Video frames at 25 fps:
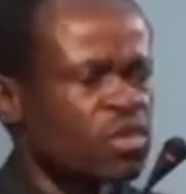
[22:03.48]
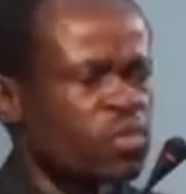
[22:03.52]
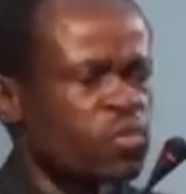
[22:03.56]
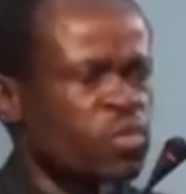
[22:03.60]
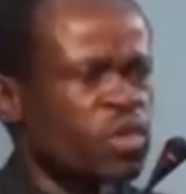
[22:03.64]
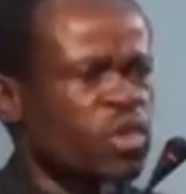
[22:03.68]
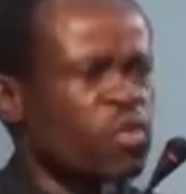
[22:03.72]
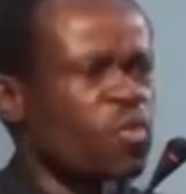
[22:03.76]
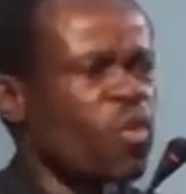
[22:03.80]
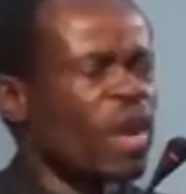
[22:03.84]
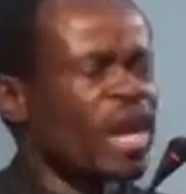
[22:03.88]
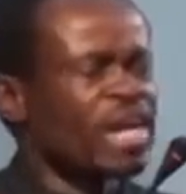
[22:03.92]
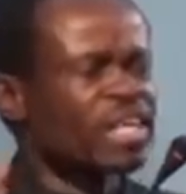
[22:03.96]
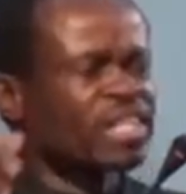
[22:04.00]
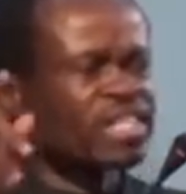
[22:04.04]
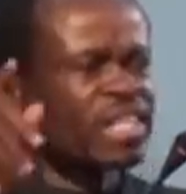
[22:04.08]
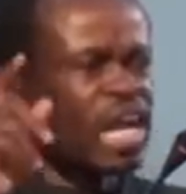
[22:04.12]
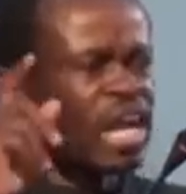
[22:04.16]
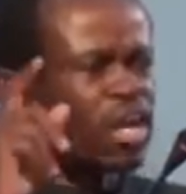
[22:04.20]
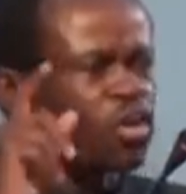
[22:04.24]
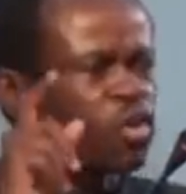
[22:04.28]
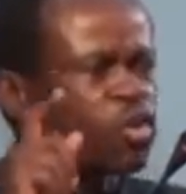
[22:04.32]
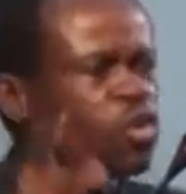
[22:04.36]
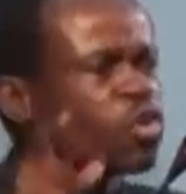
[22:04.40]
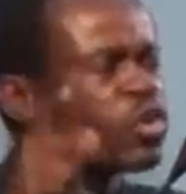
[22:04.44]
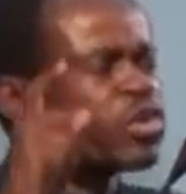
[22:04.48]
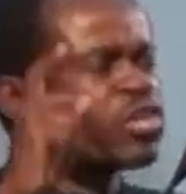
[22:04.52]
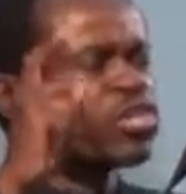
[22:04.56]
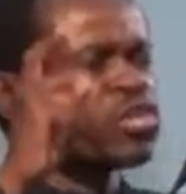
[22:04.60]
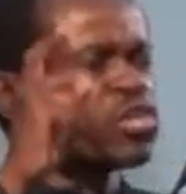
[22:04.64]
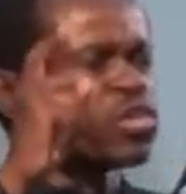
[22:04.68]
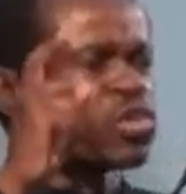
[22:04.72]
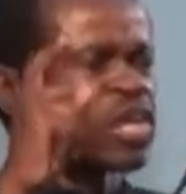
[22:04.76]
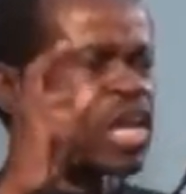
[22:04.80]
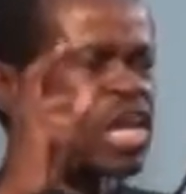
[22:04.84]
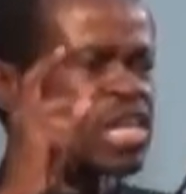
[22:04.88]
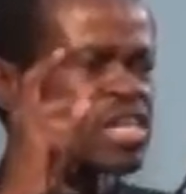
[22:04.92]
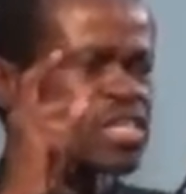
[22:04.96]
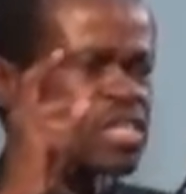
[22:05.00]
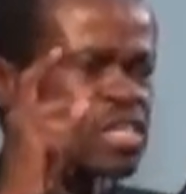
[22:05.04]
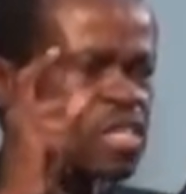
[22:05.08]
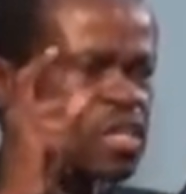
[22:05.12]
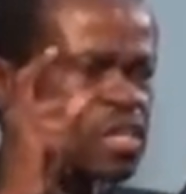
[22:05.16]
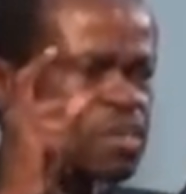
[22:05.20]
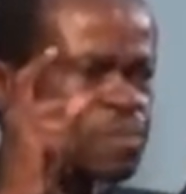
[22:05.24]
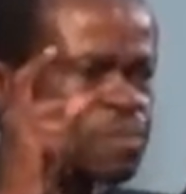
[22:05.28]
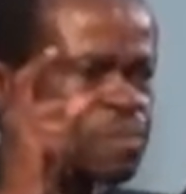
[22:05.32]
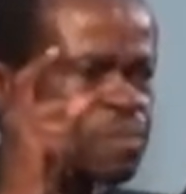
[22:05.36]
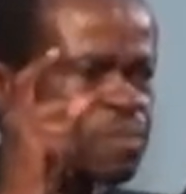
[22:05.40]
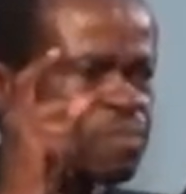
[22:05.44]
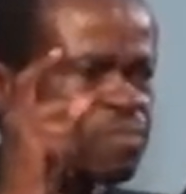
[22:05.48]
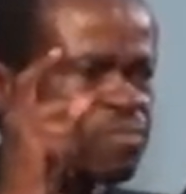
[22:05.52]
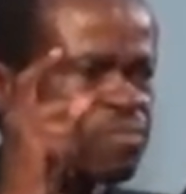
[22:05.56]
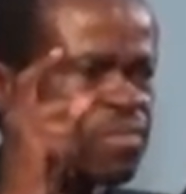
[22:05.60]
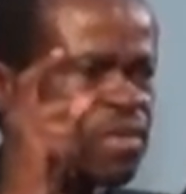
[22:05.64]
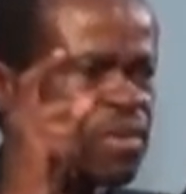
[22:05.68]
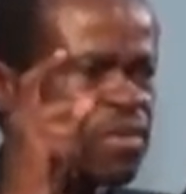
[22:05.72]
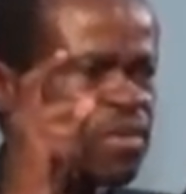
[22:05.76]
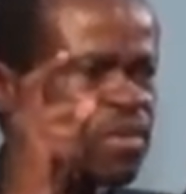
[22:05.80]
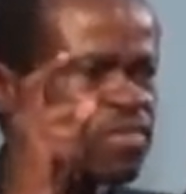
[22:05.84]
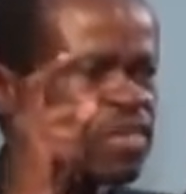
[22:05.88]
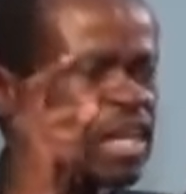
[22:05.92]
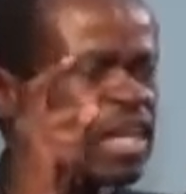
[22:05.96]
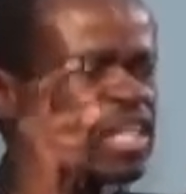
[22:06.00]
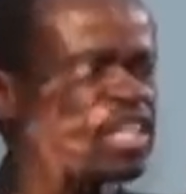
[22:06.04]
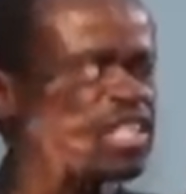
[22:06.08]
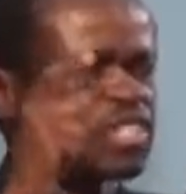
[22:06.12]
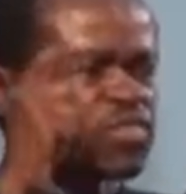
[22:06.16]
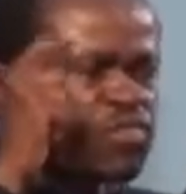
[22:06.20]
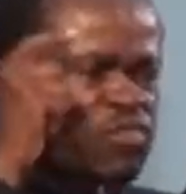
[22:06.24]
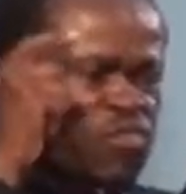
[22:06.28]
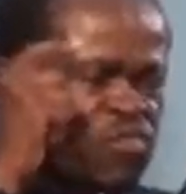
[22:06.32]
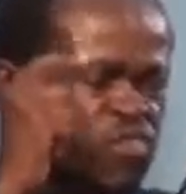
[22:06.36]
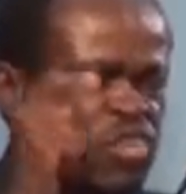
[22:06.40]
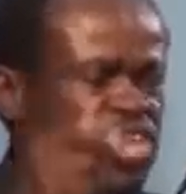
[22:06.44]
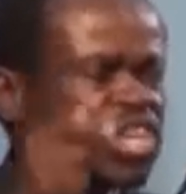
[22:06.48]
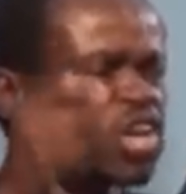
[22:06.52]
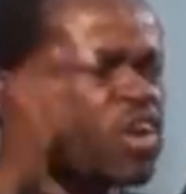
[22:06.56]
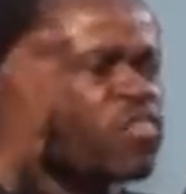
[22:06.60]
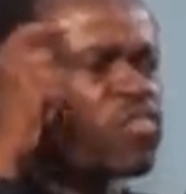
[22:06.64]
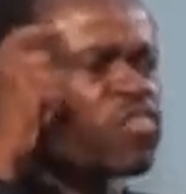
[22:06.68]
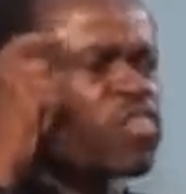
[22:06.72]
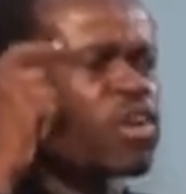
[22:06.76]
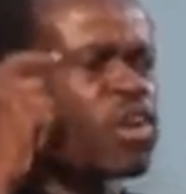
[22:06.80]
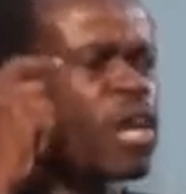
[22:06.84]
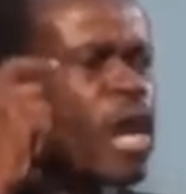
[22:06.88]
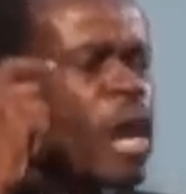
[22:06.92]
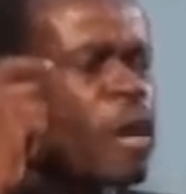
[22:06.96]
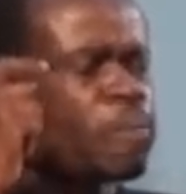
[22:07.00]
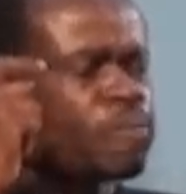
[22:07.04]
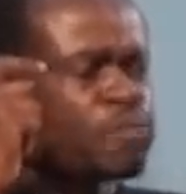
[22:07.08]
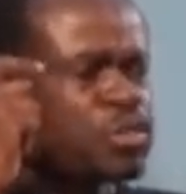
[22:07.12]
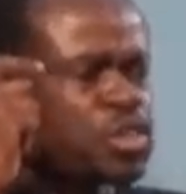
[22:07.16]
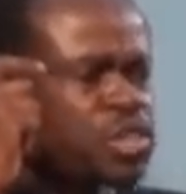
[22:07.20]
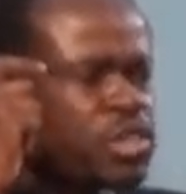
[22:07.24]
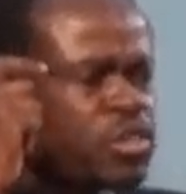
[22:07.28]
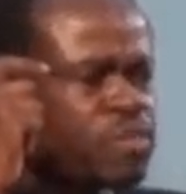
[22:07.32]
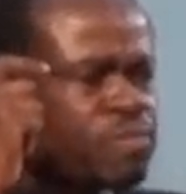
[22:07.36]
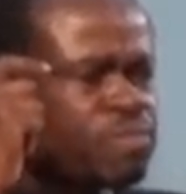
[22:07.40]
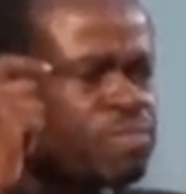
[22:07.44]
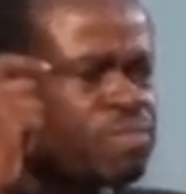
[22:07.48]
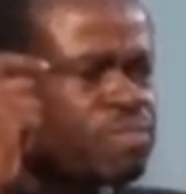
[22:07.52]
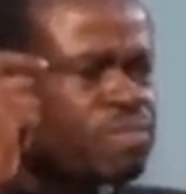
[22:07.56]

We want a good Uganda that is free of corruption.